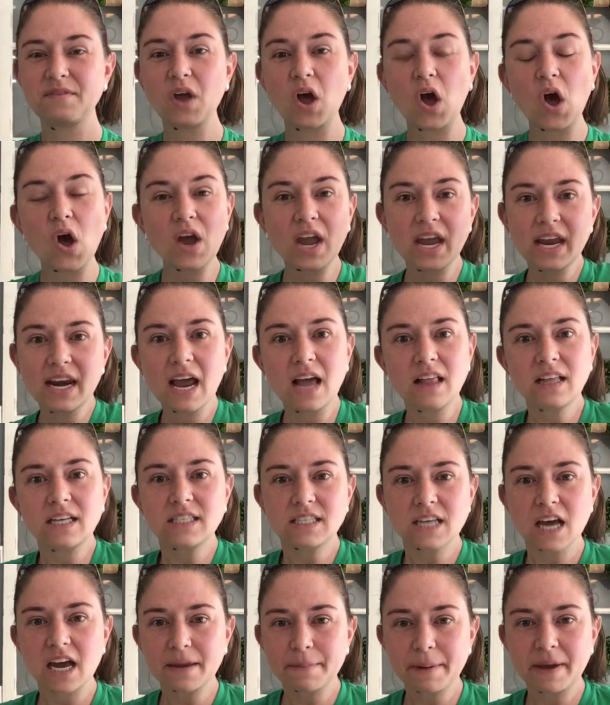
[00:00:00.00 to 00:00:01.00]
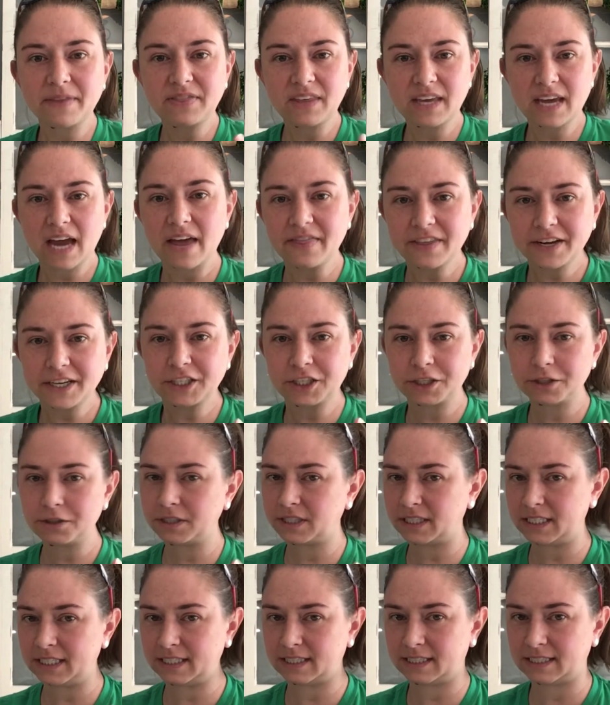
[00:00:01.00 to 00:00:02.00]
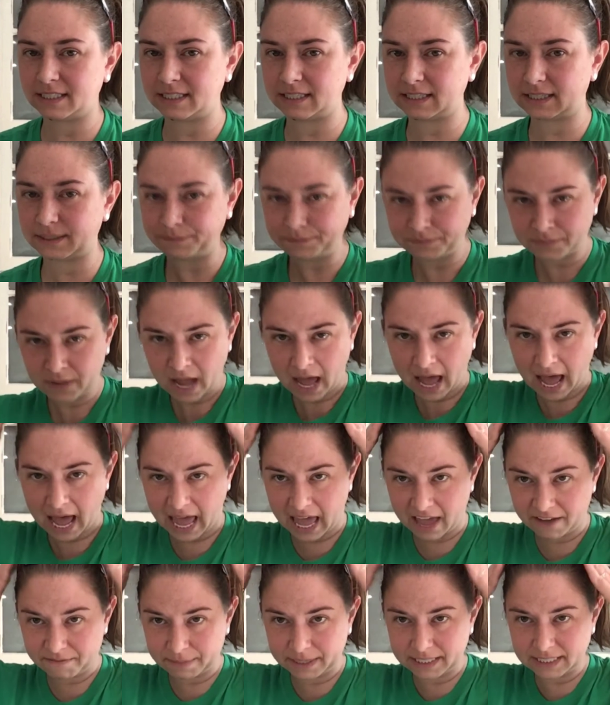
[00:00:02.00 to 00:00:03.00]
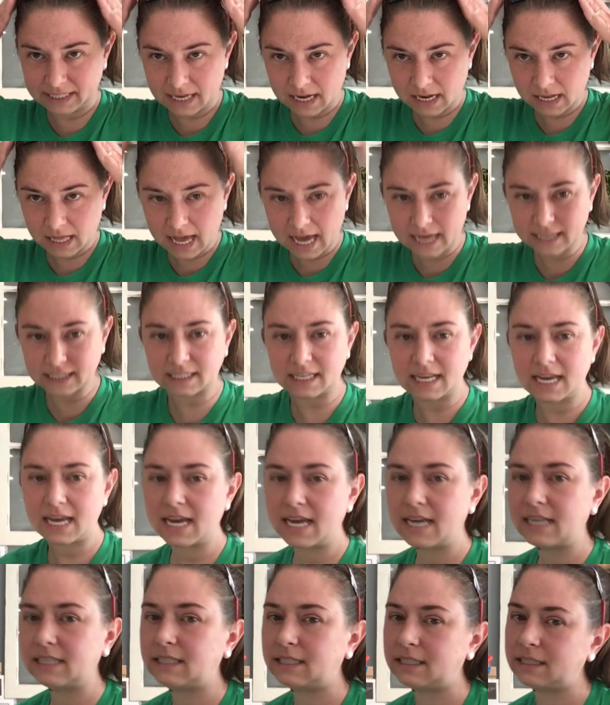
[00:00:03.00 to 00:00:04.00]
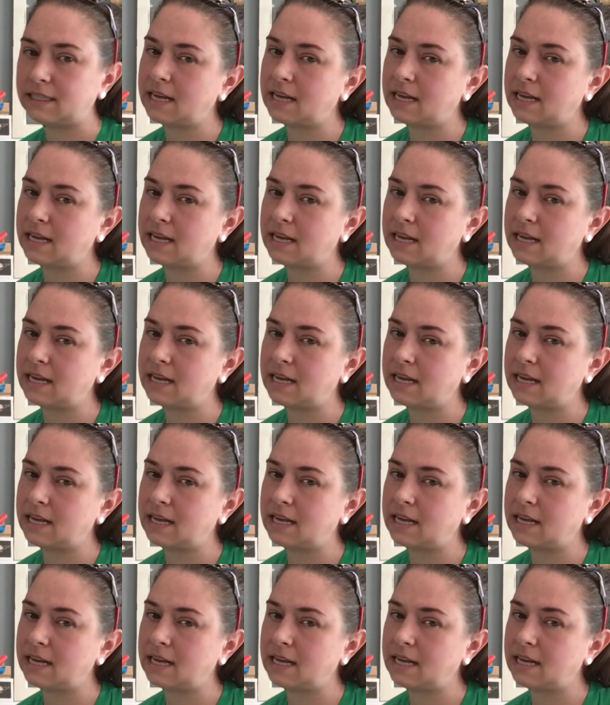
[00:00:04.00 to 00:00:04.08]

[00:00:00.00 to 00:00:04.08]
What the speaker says: Okay, now let's talk about the other 2 seasons. I have my sunglasses,